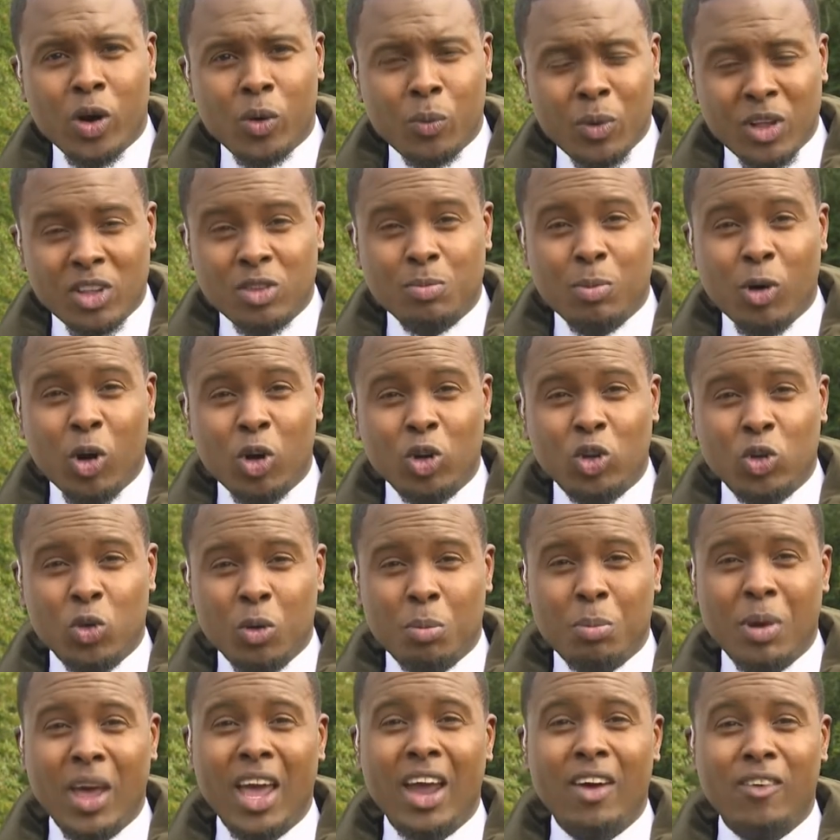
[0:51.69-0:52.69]
And we spoke to
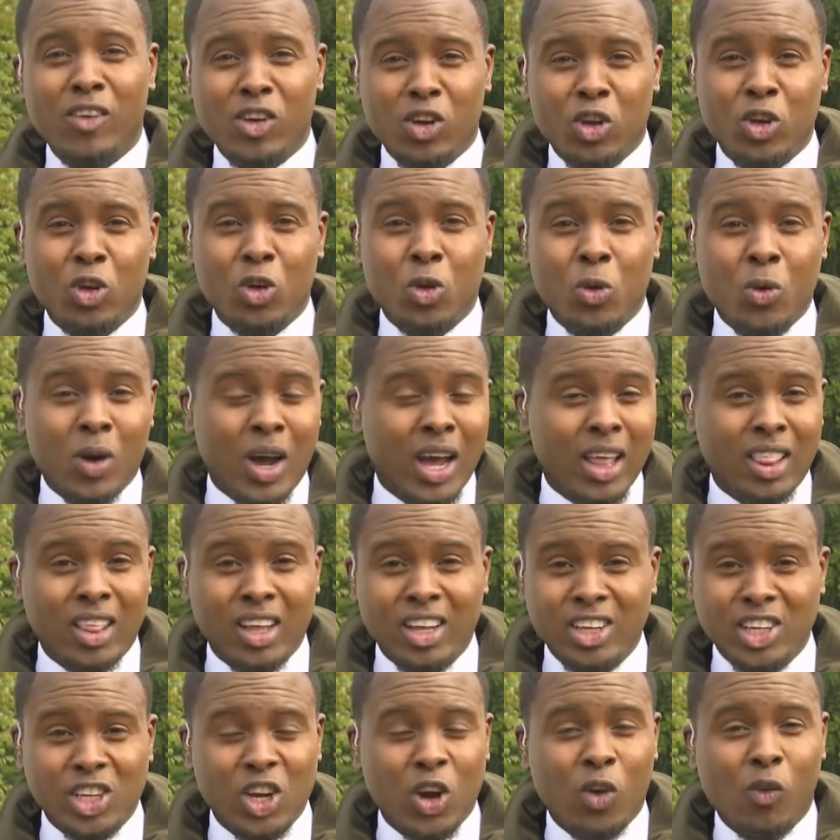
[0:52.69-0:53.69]
a parent who I
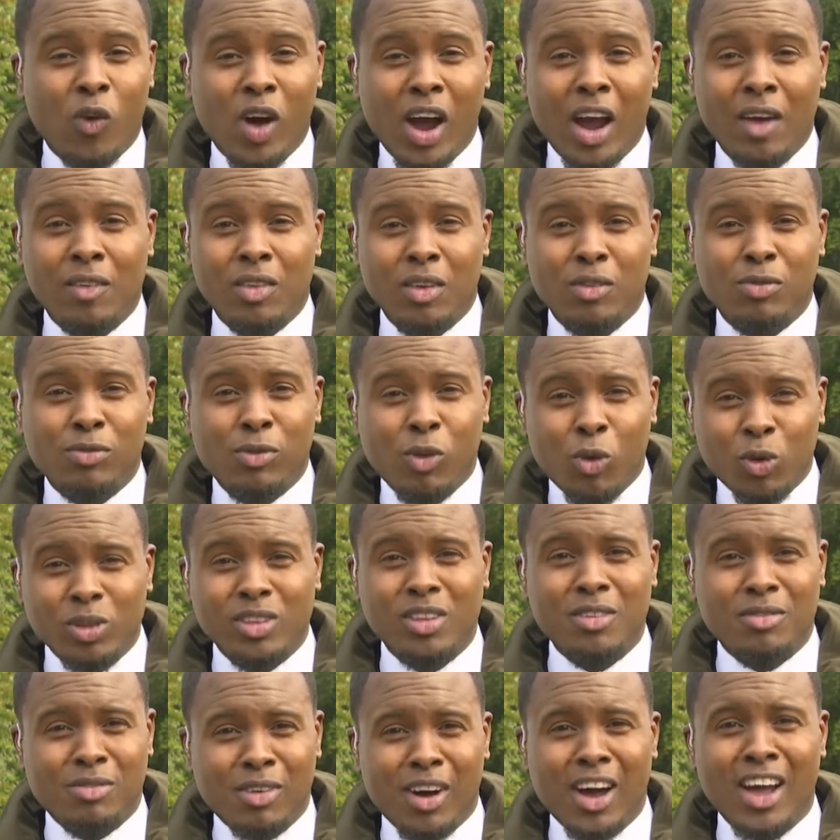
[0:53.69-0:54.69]
think she arrived at
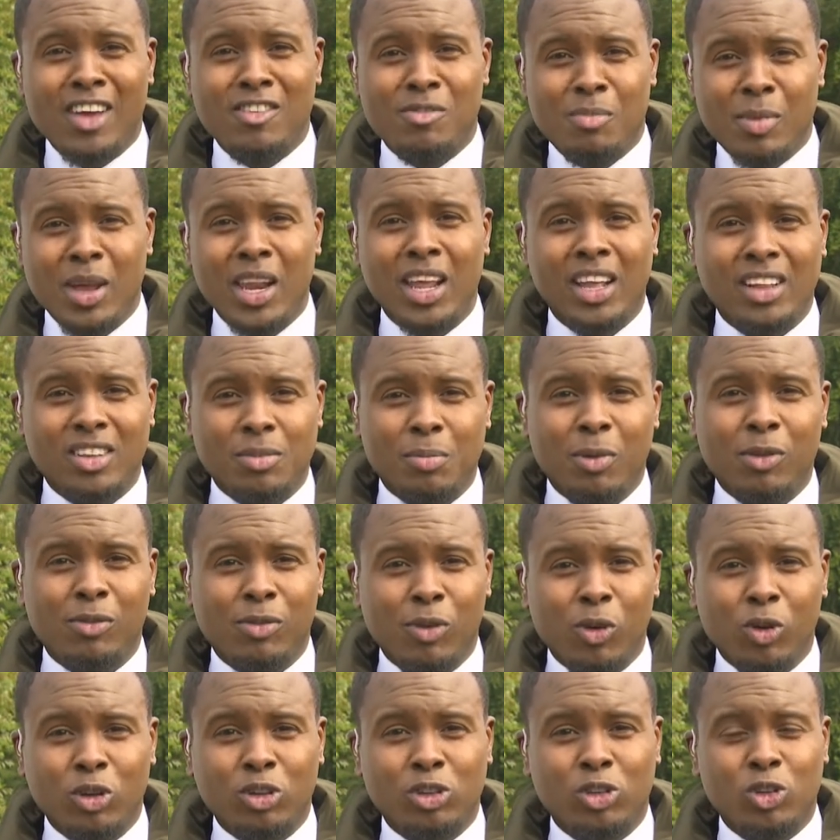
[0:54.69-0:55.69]
45 minutes
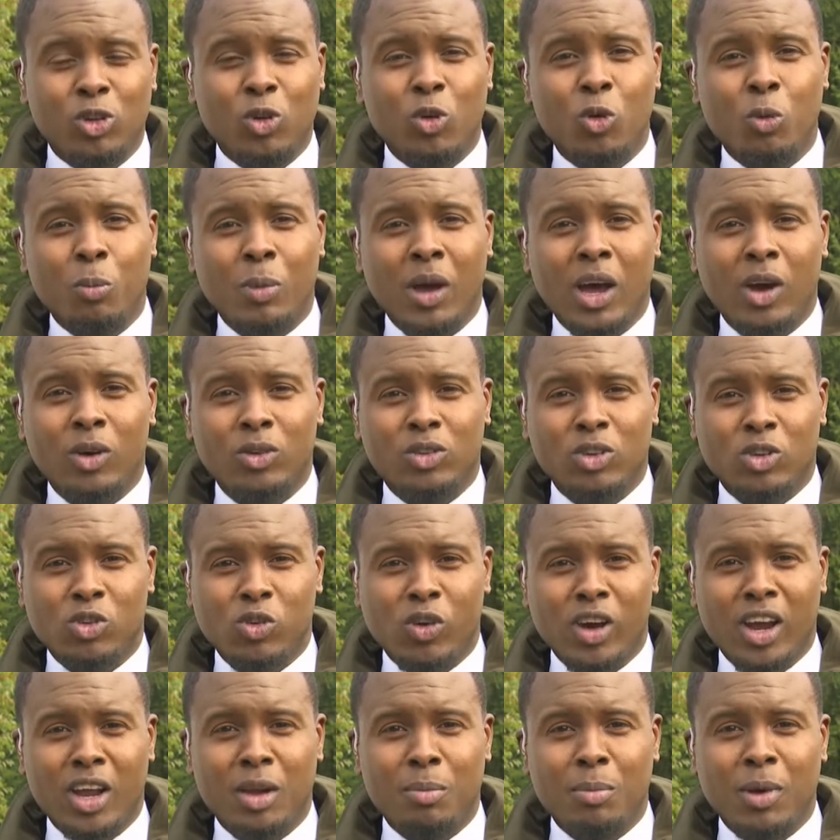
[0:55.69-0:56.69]
before the school bell to
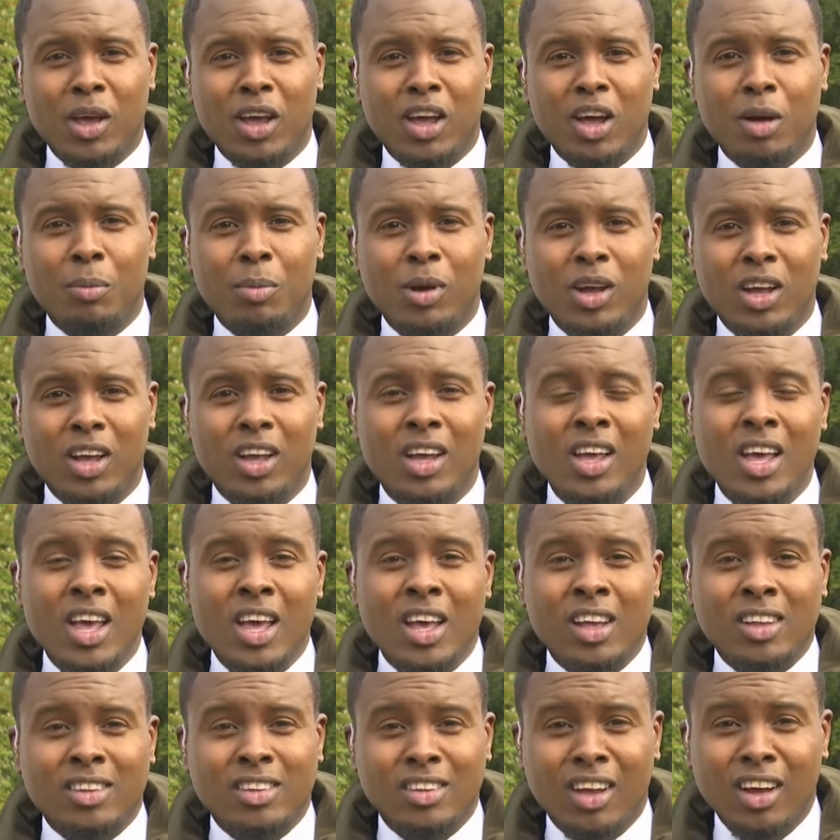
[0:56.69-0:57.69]
try and pick up her
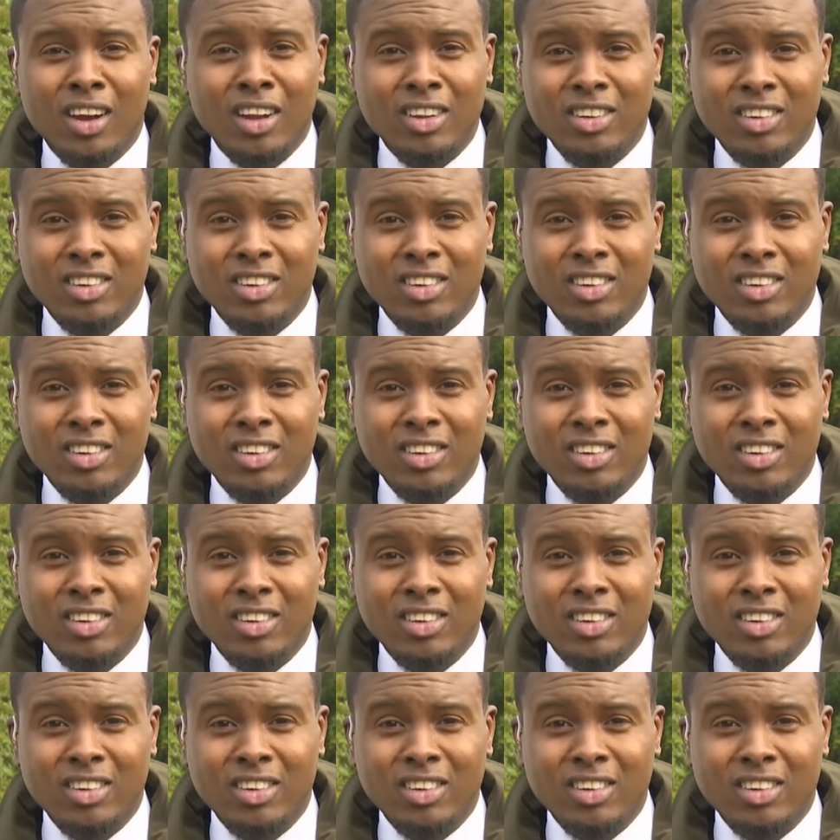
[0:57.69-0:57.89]
son.